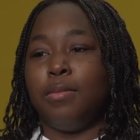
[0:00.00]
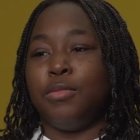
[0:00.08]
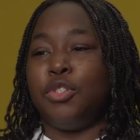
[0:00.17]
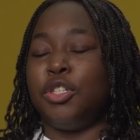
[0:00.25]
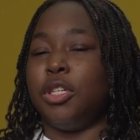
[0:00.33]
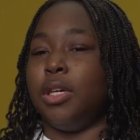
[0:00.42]

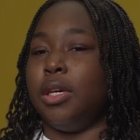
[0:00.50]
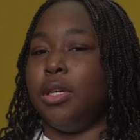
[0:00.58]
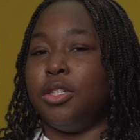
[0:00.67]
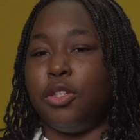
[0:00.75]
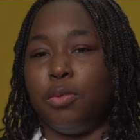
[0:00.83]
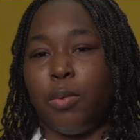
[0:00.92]

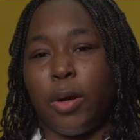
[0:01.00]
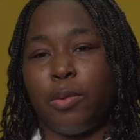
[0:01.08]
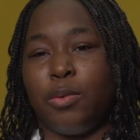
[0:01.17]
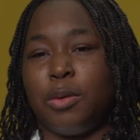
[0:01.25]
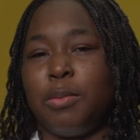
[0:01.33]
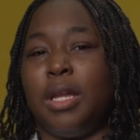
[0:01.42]
She
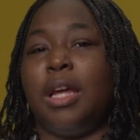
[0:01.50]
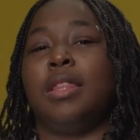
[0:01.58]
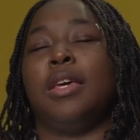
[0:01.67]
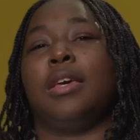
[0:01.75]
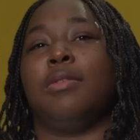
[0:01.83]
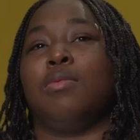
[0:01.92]
worked with me, and I
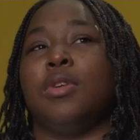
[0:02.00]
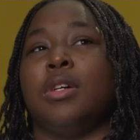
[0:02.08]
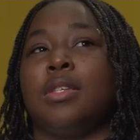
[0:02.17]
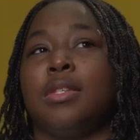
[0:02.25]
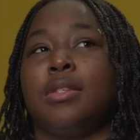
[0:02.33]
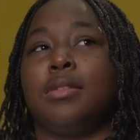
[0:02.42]
think it
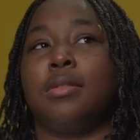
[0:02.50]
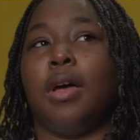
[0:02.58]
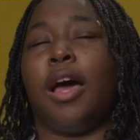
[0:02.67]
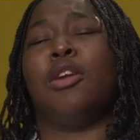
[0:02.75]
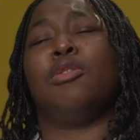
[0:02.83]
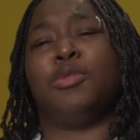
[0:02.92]
was,
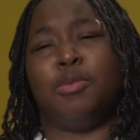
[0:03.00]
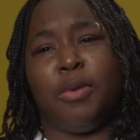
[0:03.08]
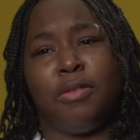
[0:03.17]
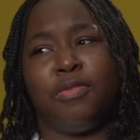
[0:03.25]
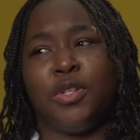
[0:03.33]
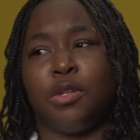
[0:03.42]
I don't know, it was
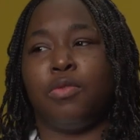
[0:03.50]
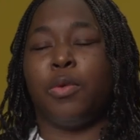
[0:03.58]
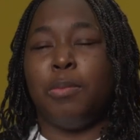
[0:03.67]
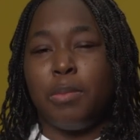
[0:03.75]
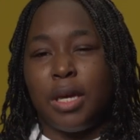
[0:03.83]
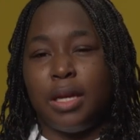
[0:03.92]
beneficial
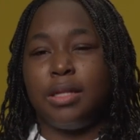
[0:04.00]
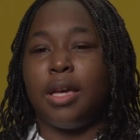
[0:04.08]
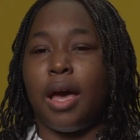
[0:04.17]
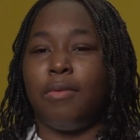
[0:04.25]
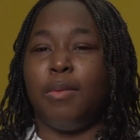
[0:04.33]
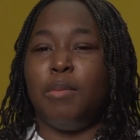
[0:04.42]
for me to
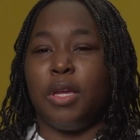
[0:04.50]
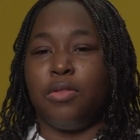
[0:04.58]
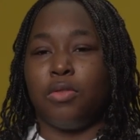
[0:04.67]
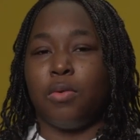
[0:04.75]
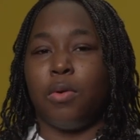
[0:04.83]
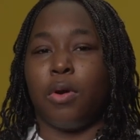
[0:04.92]
have a
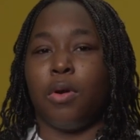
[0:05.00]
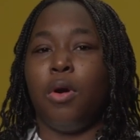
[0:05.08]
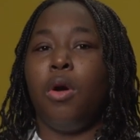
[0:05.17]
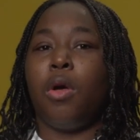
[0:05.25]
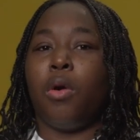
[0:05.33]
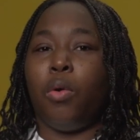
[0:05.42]
mentor
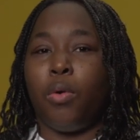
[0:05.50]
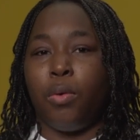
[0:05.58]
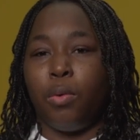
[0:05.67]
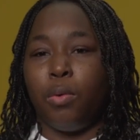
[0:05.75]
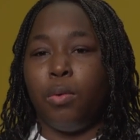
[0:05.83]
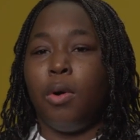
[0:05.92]

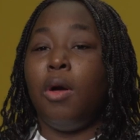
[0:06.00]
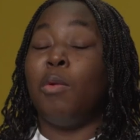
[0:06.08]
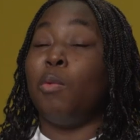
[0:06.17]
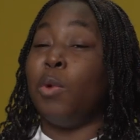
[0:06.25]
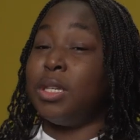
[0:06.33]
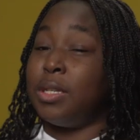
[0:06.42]
who
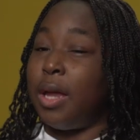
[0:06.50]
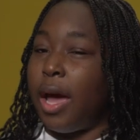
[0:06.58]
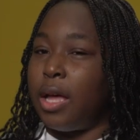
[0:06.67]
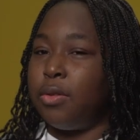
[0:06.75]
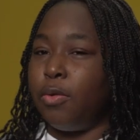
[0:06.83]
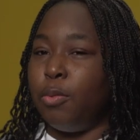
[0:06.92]
wasn't
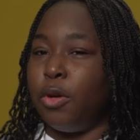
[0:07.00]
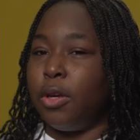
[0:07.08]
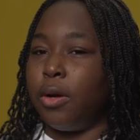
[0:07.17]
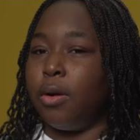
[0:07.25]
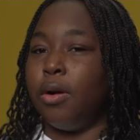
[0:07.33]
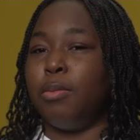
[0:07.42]
as
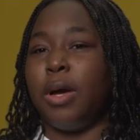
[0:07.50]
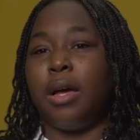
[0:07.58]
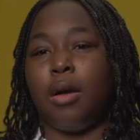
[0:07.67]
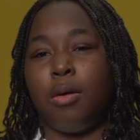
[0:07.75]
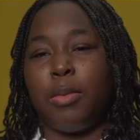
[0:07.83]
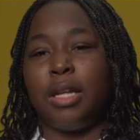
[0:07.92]
familiar on
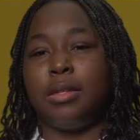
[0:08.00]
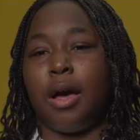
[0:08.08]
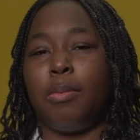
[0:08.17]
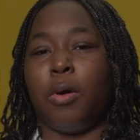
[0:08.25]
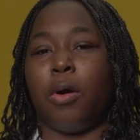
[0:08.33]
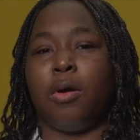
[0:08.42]
my
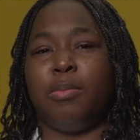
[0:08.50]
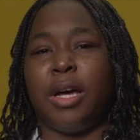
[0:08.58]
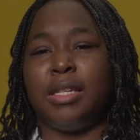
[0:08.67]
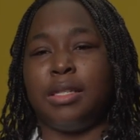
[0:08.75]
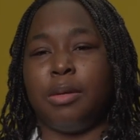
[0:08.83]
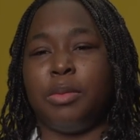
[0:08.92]
topic or on
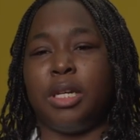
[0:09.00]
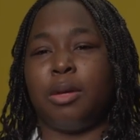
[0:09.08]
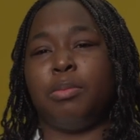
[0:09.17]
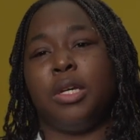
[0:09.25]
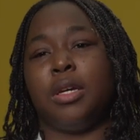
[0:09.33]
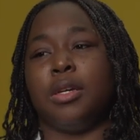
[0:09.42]
my
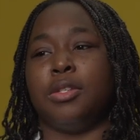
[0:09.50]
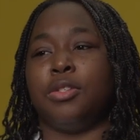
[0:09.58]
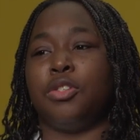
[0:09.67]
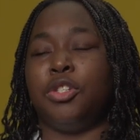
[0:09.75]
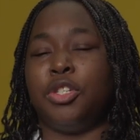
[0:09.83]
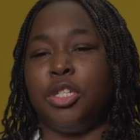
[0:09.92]
subject,
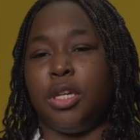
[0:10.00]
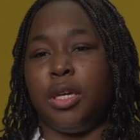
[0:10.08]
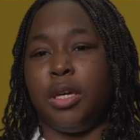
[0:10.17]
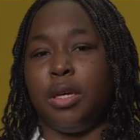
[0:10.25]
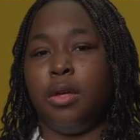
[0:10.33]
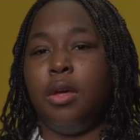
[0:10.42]
because
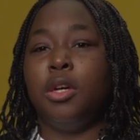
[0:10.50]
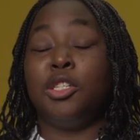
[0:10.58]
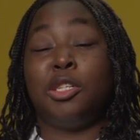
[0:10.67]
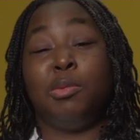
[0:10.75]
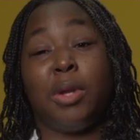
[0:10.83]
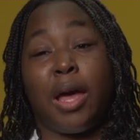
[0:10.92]
she
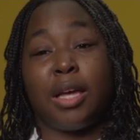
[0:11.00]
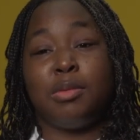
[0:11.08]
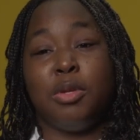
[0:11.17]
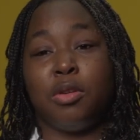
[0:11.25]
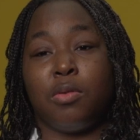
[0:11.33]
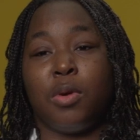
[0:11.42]
would
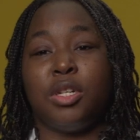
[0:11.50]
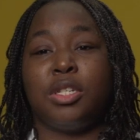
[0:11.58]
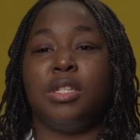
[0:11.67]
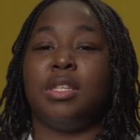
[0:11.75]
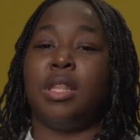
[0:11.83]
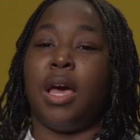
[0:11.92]
ask me the
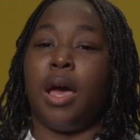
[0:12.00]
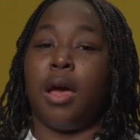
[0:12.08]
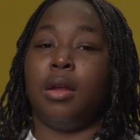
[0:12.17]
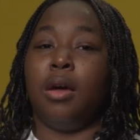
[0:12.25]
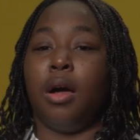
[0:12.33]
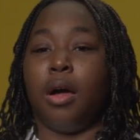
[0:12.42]
questions
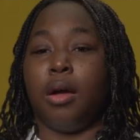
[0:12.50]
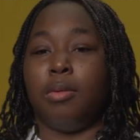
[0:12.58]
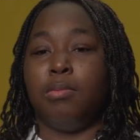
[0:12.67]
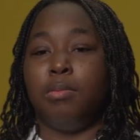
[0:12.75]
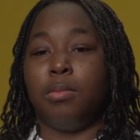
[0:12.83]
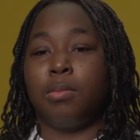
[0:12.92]
that
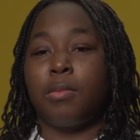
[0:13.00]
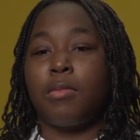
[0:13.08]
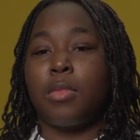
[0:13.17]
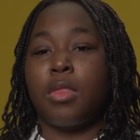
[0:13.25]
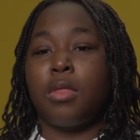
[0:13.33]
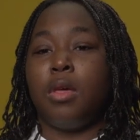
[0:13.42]

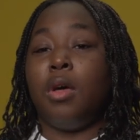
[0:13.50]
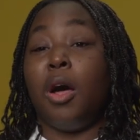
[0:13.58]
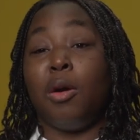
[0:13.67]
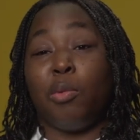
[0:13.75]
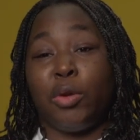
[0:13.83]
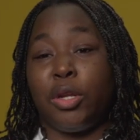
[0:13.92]

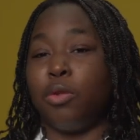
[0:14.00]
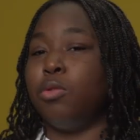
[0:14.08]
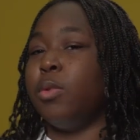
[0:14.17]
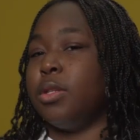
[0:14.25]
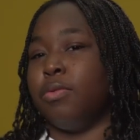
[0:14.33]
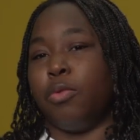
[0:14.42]
a reader who
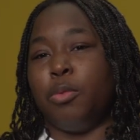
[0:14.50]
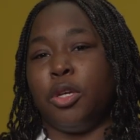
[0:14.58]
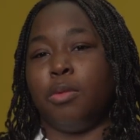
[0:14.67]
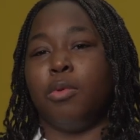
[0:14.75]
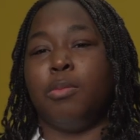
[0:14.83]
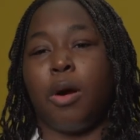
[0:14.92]
wasn't
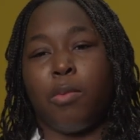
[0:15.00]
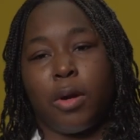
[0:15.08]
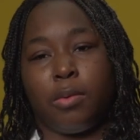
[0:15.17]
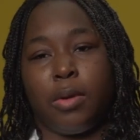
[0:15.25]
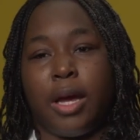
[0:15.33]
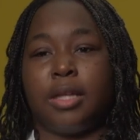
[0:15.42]
familiar with my
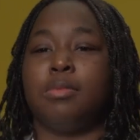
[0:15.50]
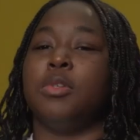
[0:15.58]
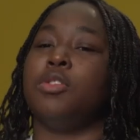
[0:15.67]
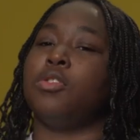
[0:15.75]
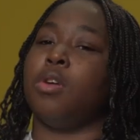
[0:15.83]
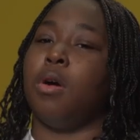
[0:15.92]
work would ask
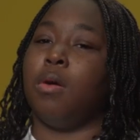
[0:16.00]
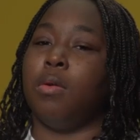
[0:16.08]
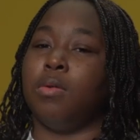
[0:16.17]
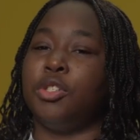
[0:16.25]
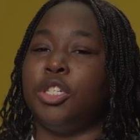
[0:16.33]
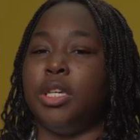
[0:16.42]
me.
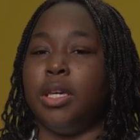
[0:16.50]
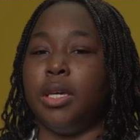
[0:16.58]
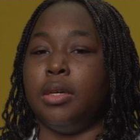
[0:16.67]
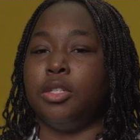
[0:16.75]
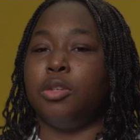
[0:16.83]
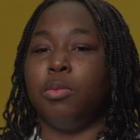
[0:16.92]
So
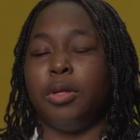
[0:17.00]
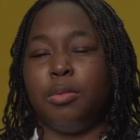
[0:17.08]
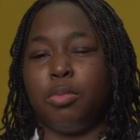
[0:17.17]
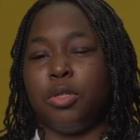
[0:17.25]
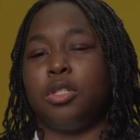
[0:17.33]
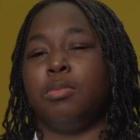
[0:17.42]
she really
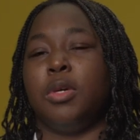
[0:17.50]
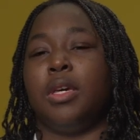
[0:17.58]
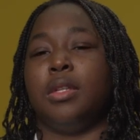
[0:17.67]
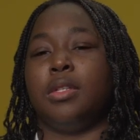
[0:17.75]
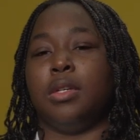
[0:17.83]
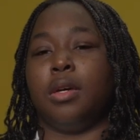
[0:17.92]
pushed
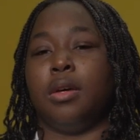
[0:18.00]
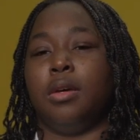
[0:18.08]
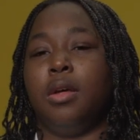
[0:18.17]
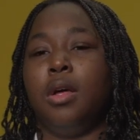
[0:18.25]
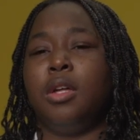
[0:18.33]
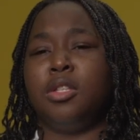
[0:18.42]
me to
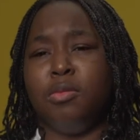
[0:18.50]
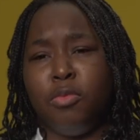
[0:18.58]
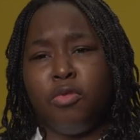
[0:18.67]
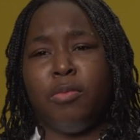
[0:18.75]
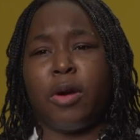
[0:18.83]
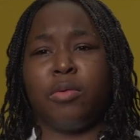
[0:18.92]

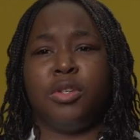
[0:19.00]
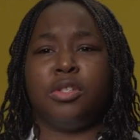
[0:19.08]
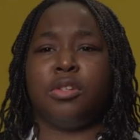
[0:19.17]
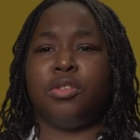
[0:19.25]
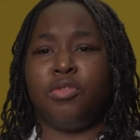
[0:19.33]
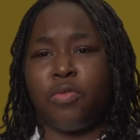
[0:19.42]
move my
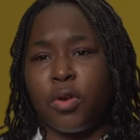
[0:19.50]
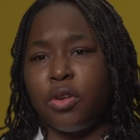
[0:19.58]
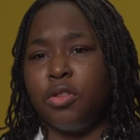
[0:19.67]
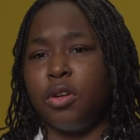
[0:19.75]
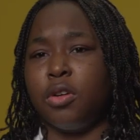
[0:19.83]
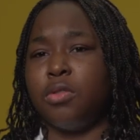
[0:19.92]
research
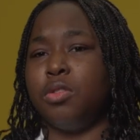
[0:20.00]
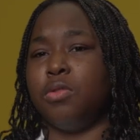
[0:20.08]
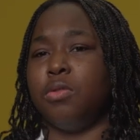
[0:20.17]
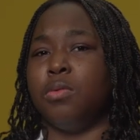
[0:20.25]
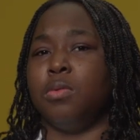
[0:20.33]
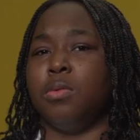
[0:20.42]
further
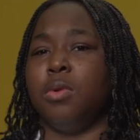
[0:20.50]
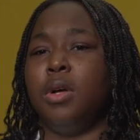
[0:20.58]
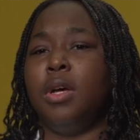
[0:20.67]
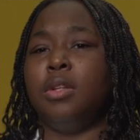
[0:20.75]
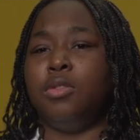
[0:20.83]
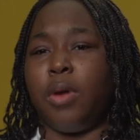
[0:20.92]
to
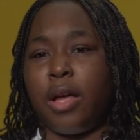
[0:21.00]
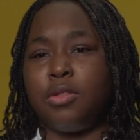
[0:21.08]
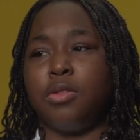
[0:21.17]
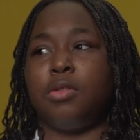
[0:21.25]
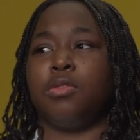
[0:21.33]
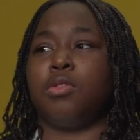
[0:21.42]

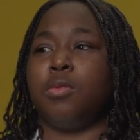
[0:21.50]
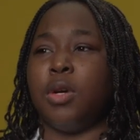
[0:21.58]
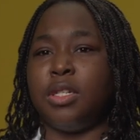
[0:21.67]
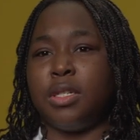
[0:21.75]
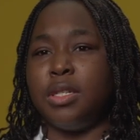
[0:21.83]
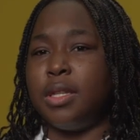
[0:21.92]
answer those
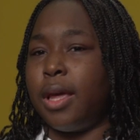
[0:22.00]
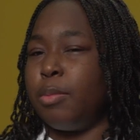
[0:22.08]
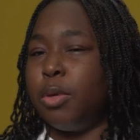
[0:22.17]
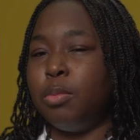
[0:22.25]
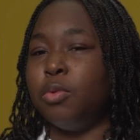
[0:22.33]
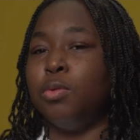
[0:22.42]
questions
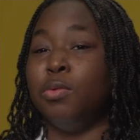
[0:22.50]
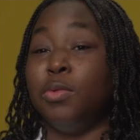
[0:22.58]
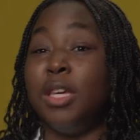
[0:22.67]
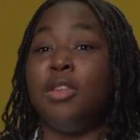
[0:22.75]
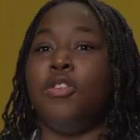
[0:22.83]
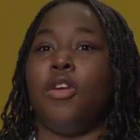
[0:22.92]
that people who
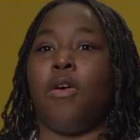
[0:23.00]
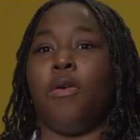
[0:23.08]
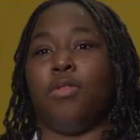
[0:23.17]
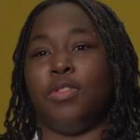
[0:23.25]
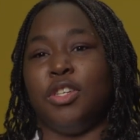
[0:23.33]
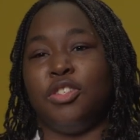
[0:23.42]
didn't
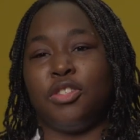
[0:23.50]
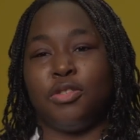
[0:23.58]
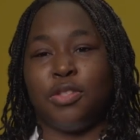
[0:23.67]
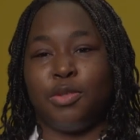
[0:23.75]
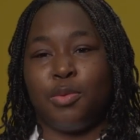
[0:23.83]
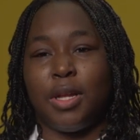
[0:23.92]
know these
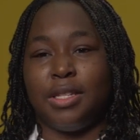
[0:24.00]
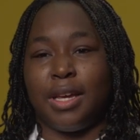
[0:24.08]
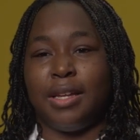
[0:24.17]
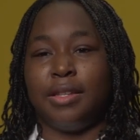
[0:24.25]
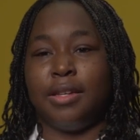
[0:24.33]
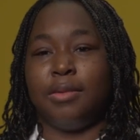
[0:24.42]
shows as well as
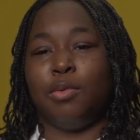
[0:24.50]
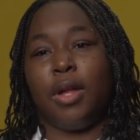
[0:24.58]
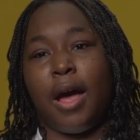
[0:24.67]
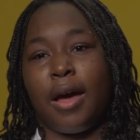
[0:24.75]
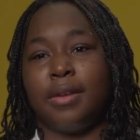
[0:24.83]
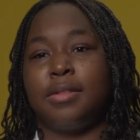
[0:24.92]
I did
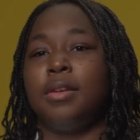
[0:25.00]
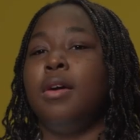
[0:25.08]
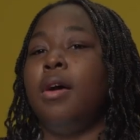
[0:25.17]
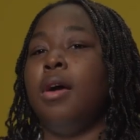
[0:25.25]
would ask.